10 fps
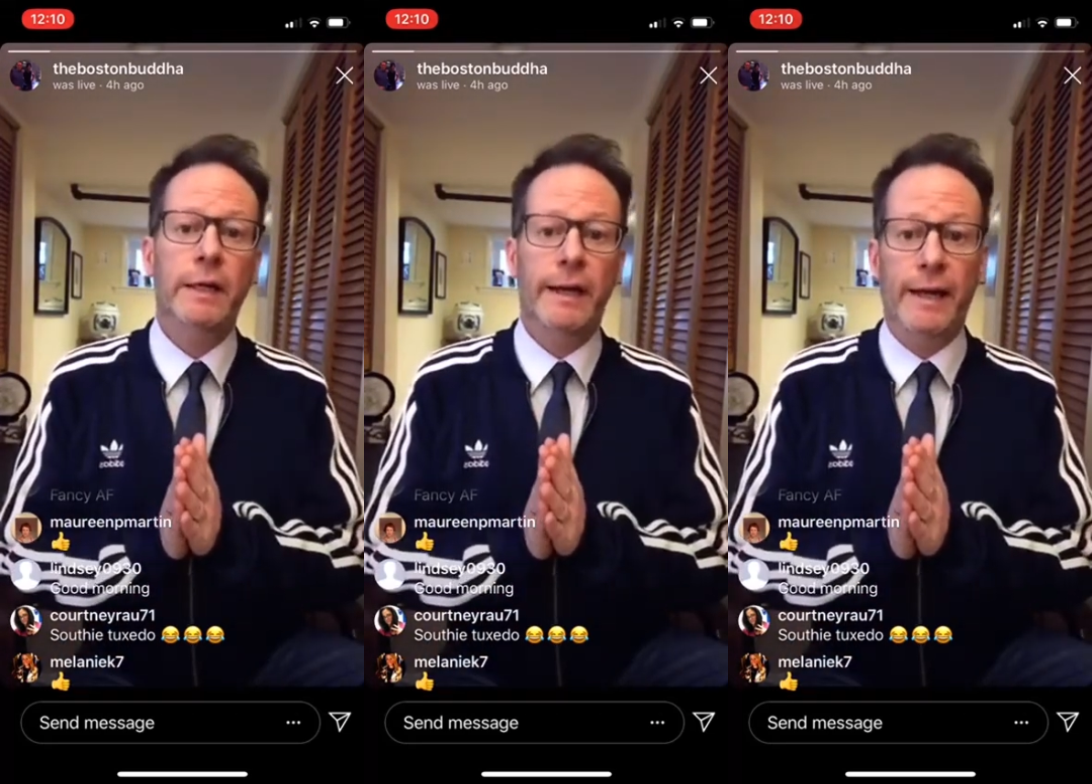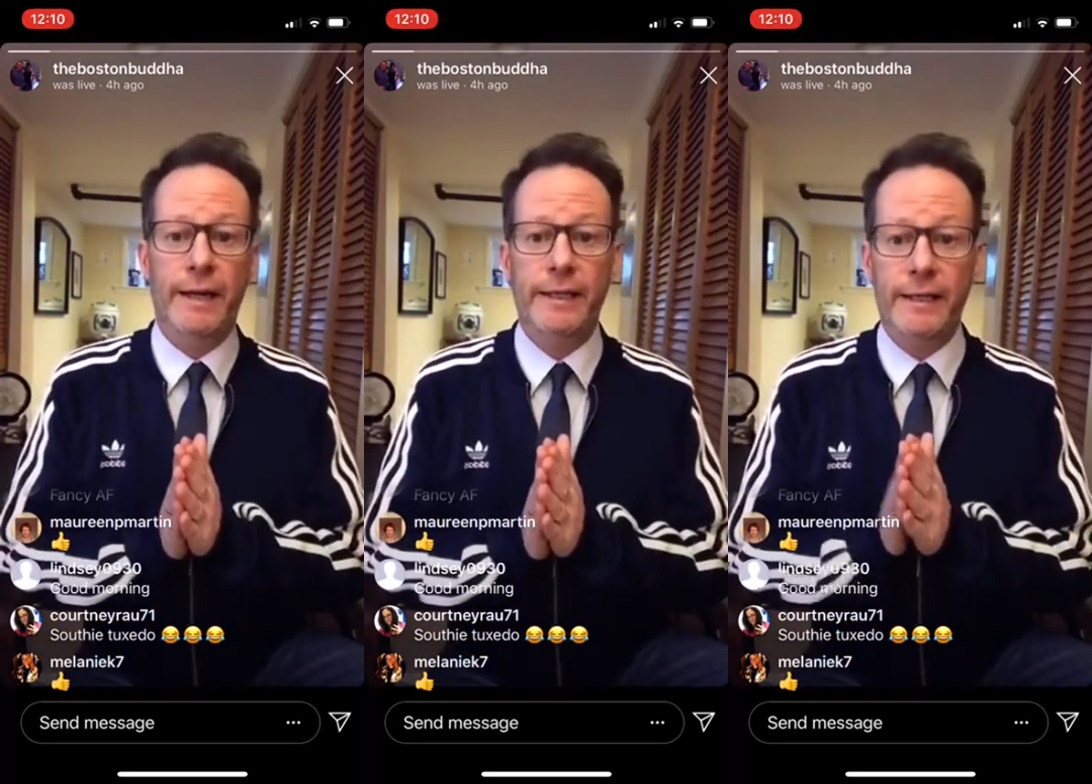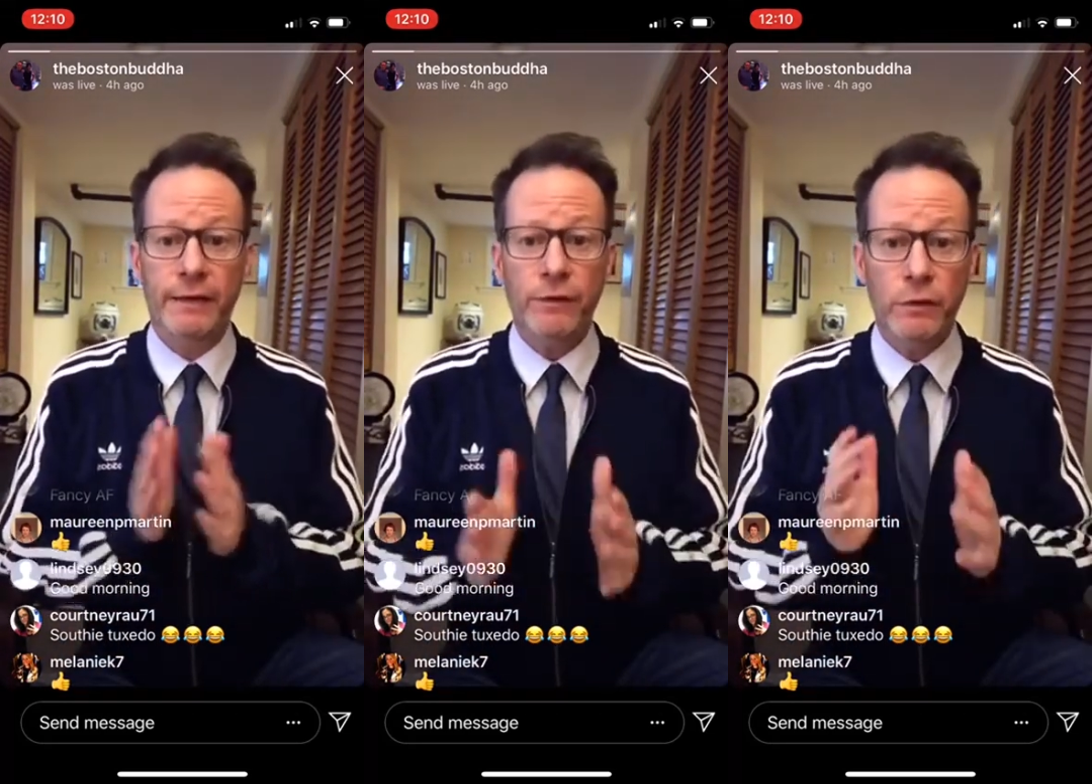And
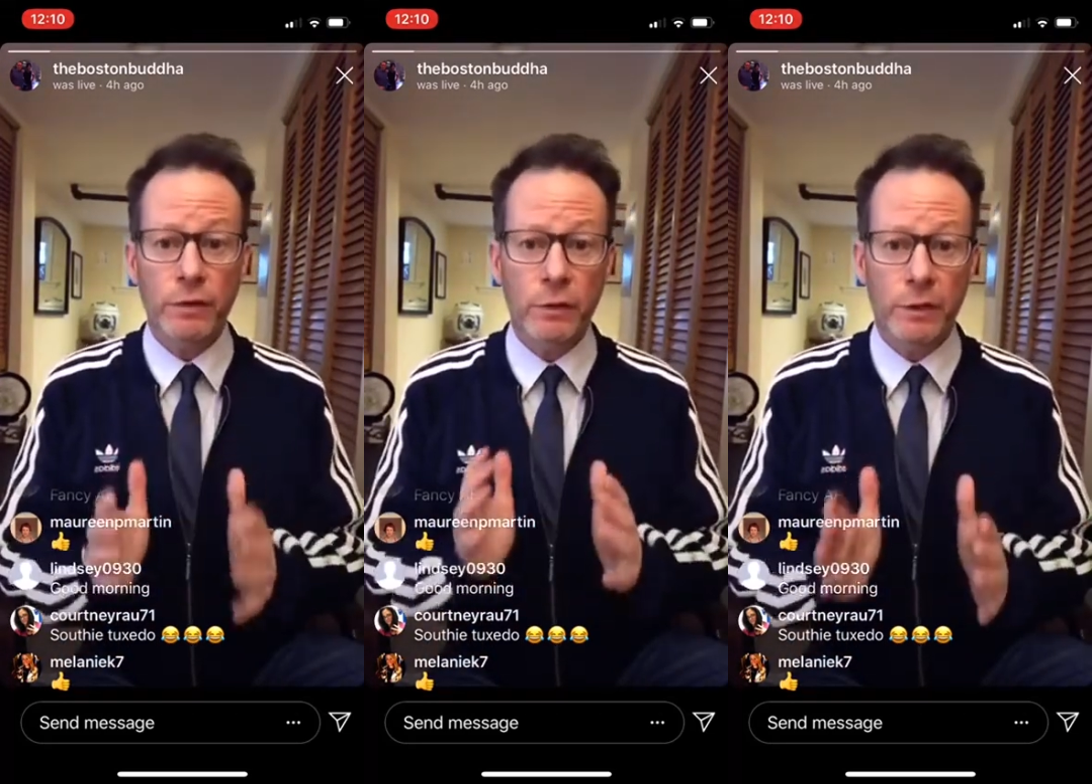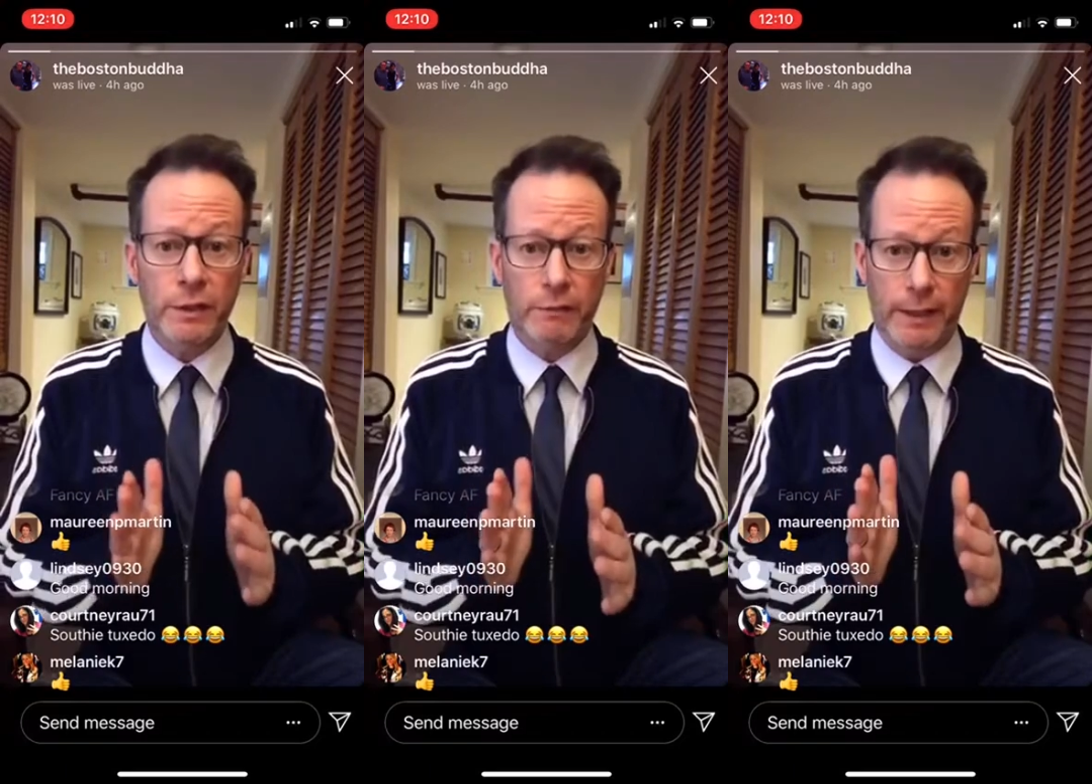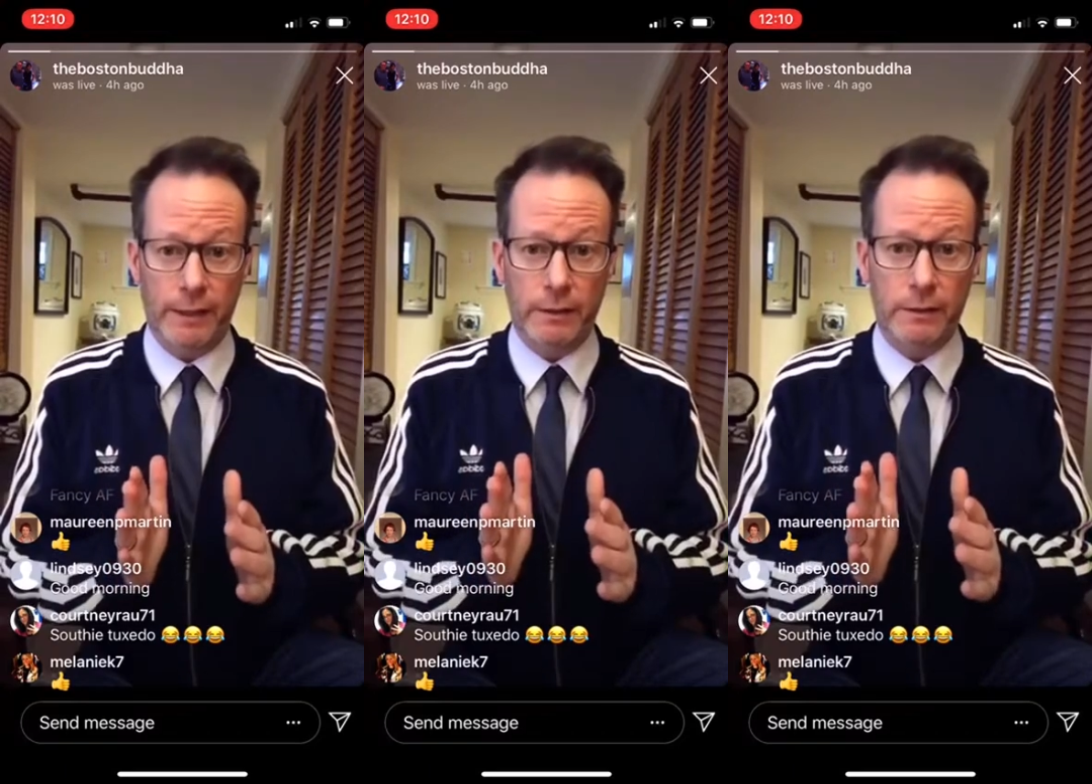if you're doing it
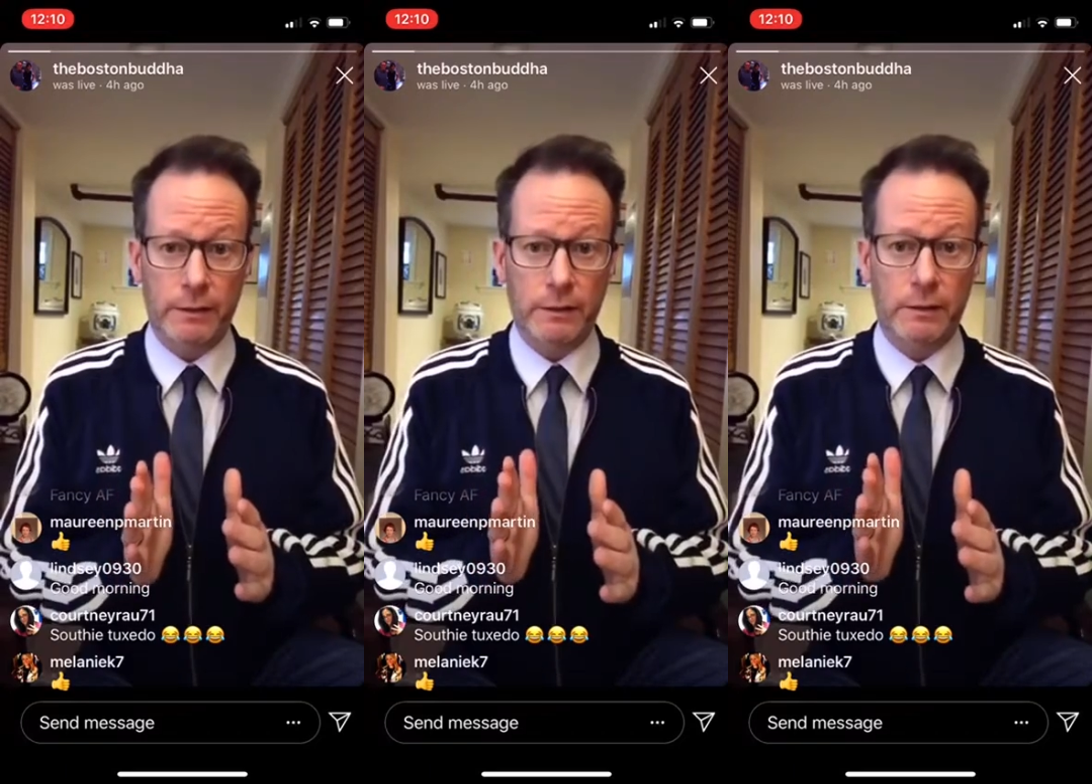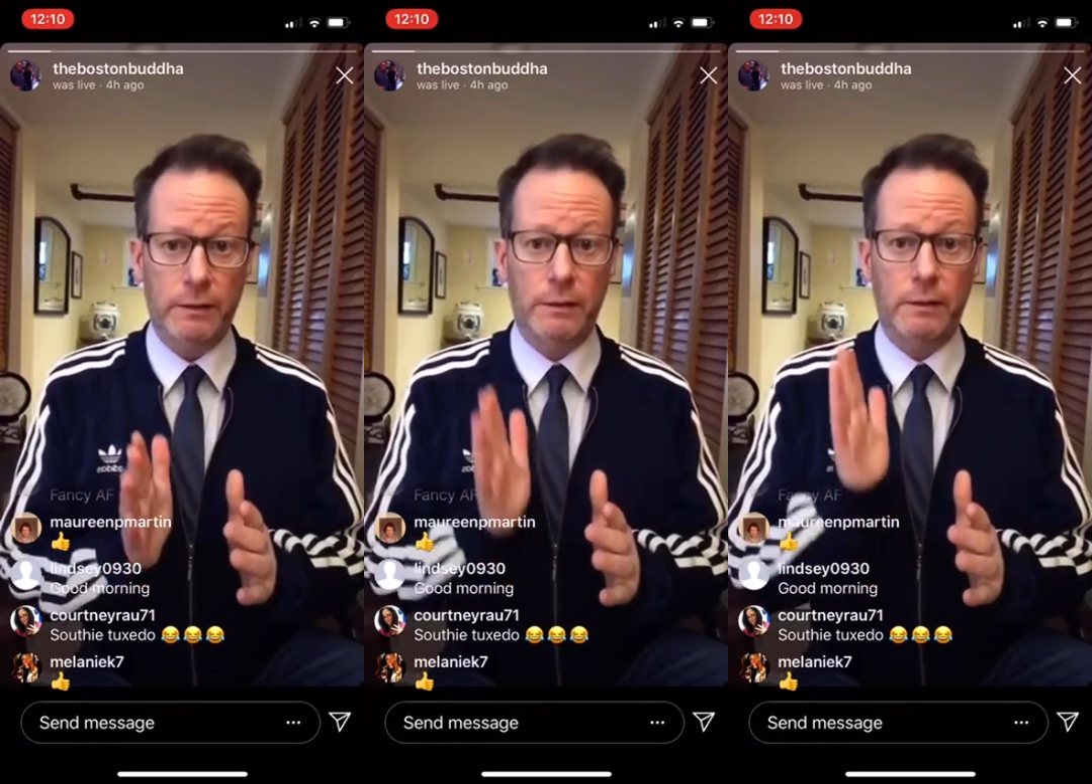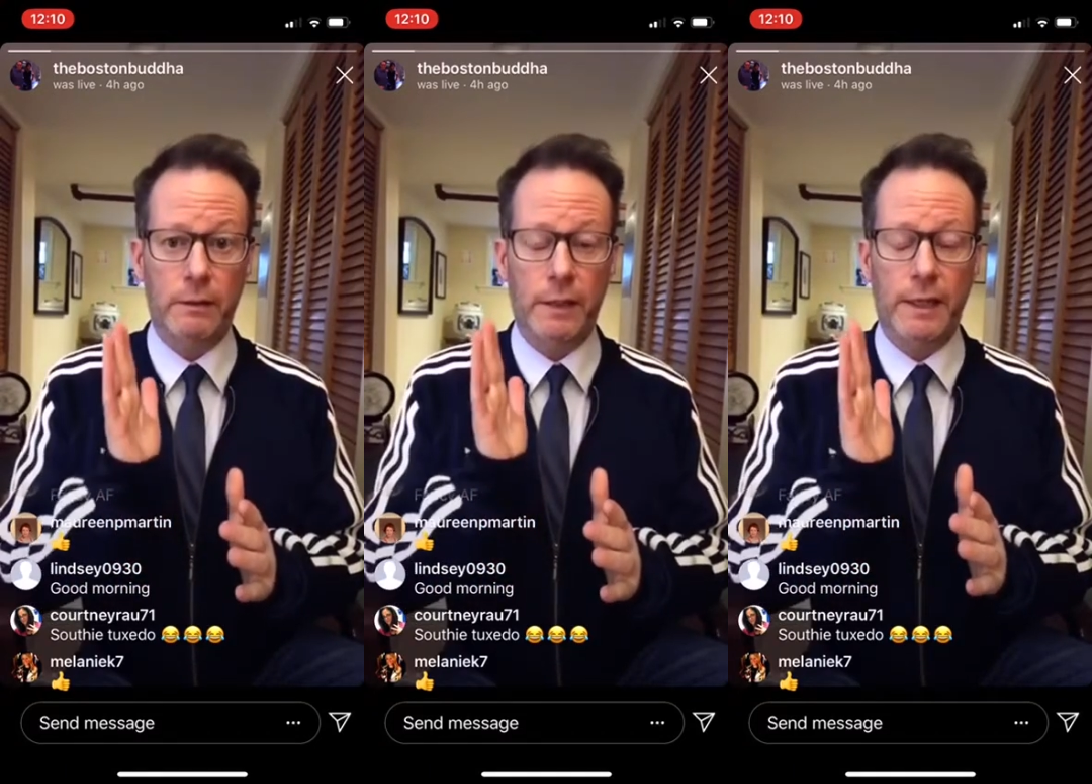right,
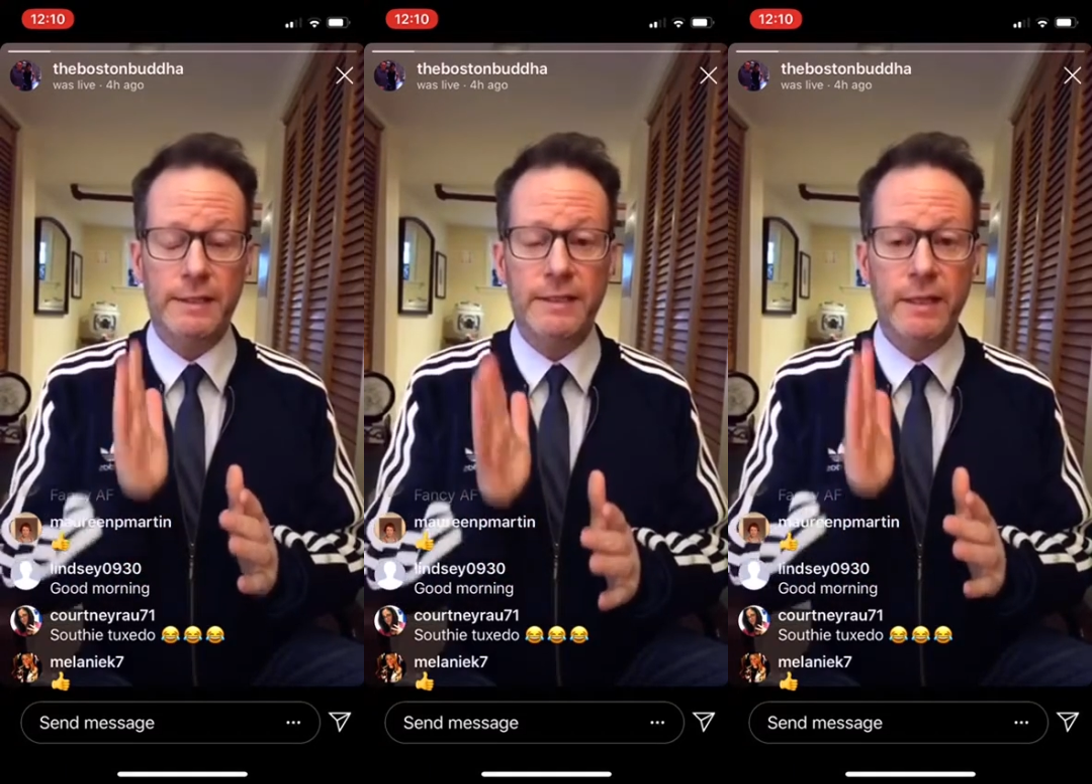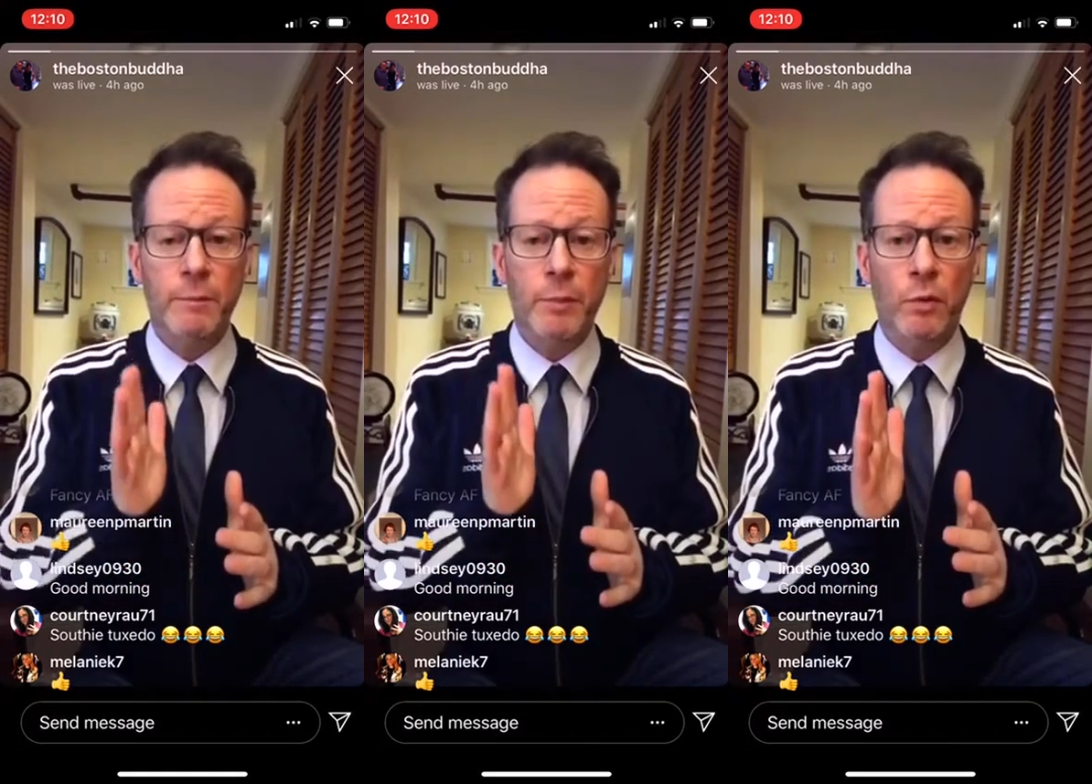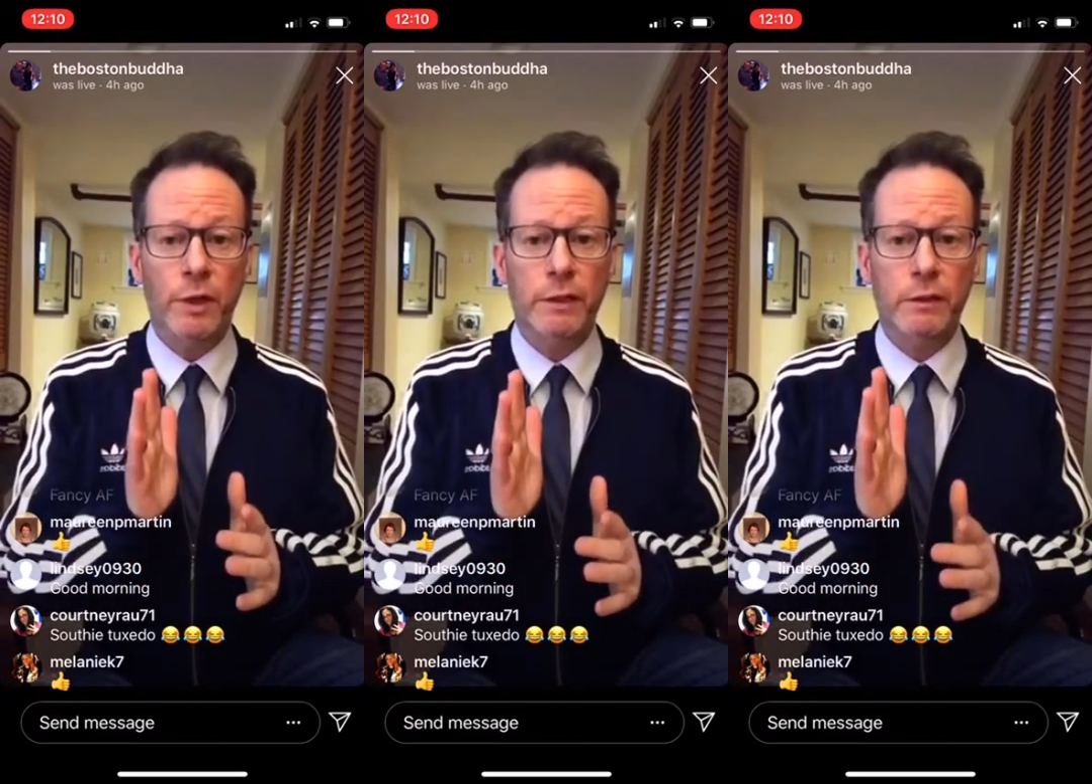at some point,